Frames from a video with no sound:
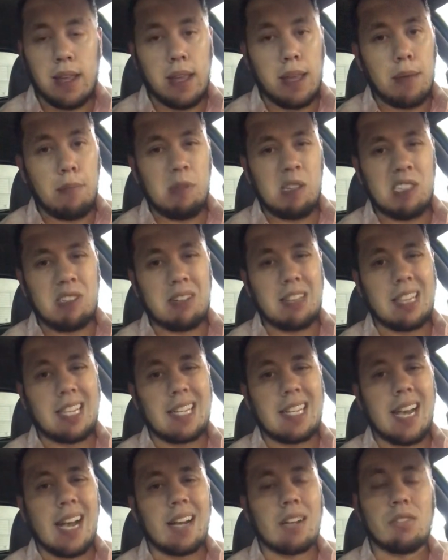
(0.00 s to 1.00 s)
in between the
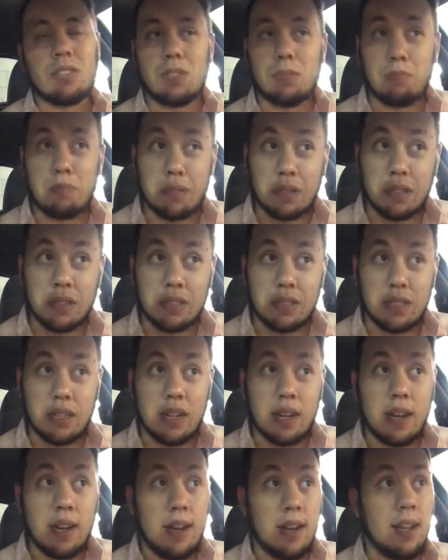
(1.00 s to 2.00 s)
tackles
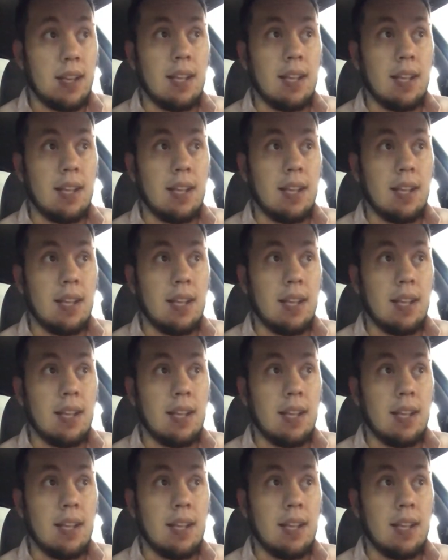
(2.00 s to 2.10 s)
bruiser.